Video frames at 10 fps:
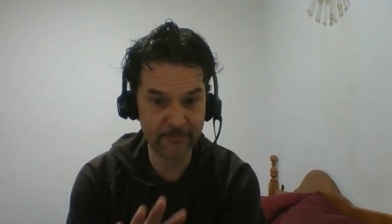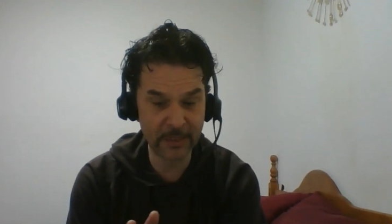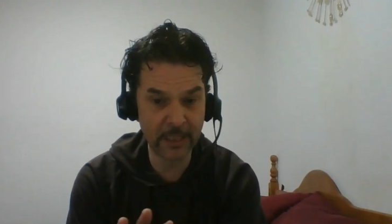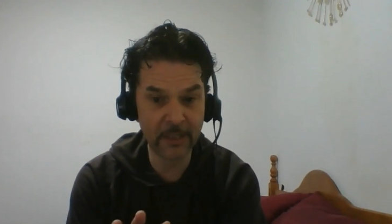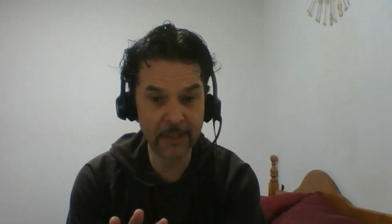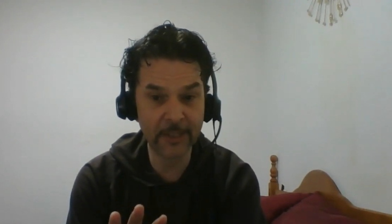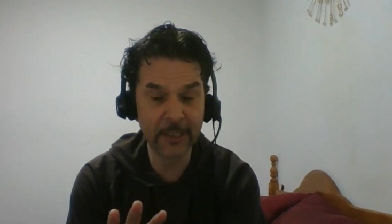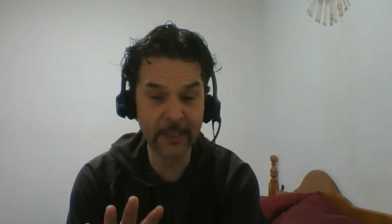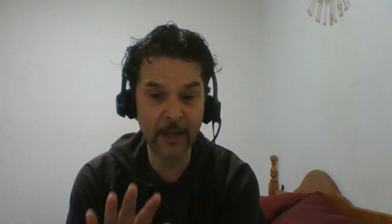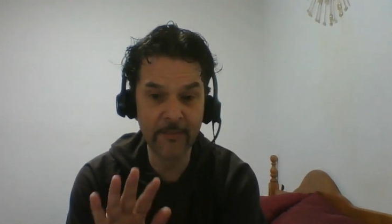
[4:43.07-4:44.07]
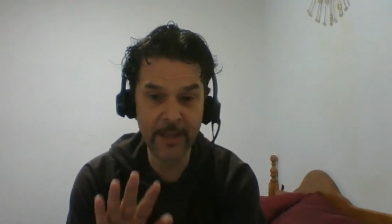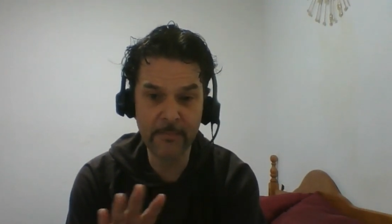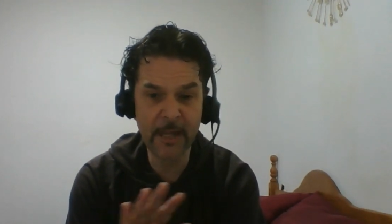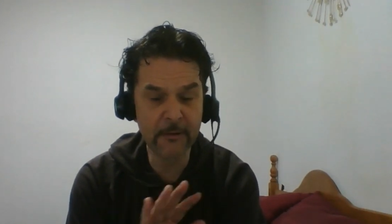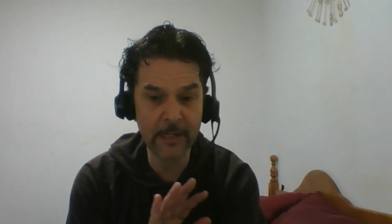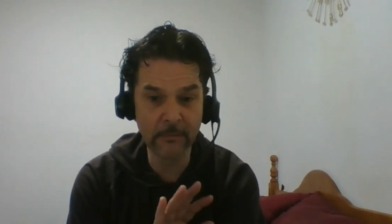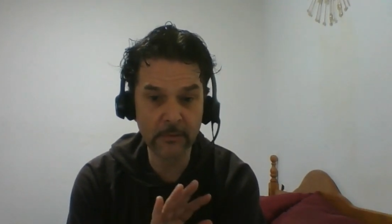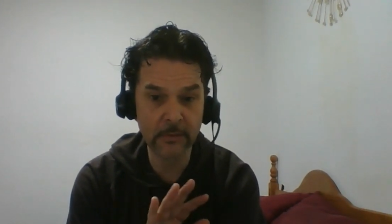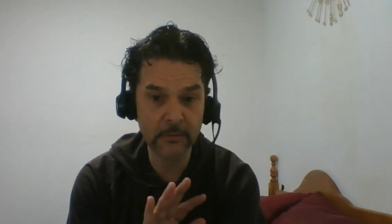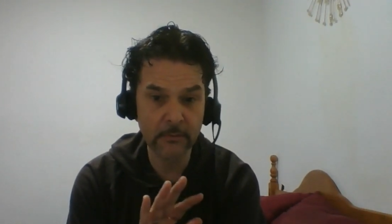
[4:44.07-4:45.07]
regardless of their
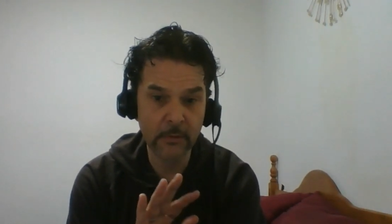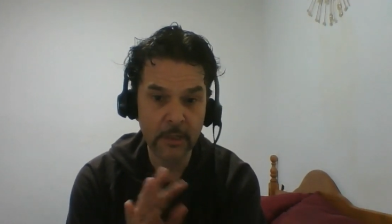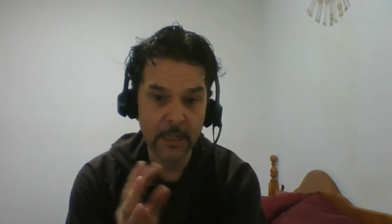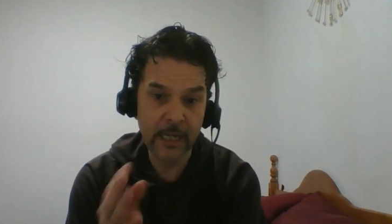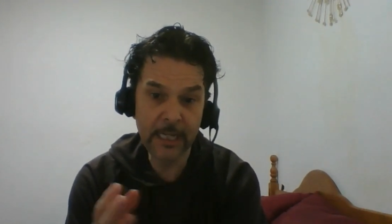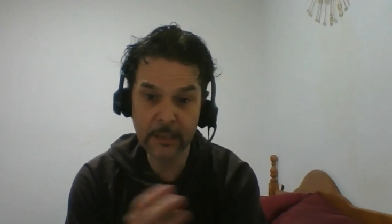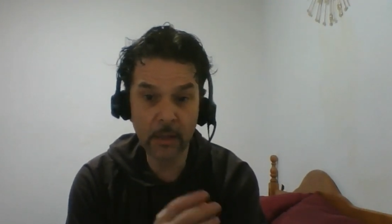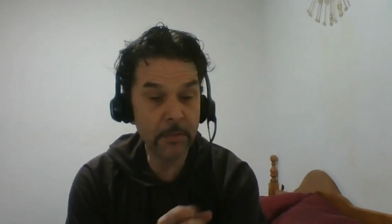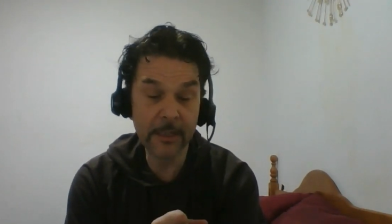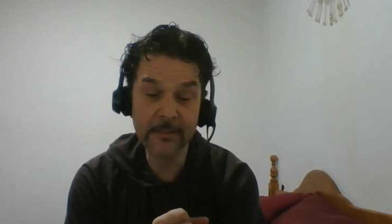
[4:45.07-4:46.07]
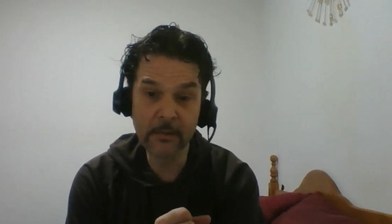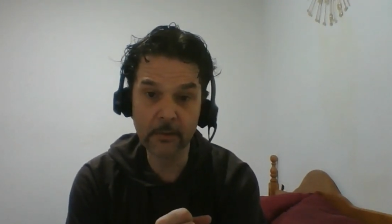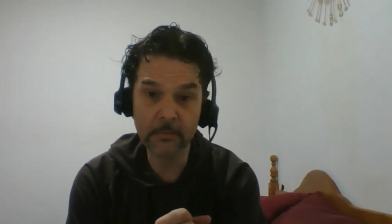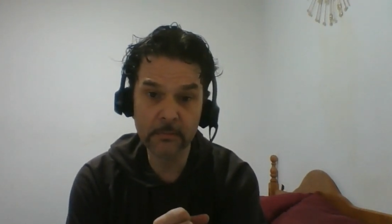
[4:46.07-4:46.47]
background is not political.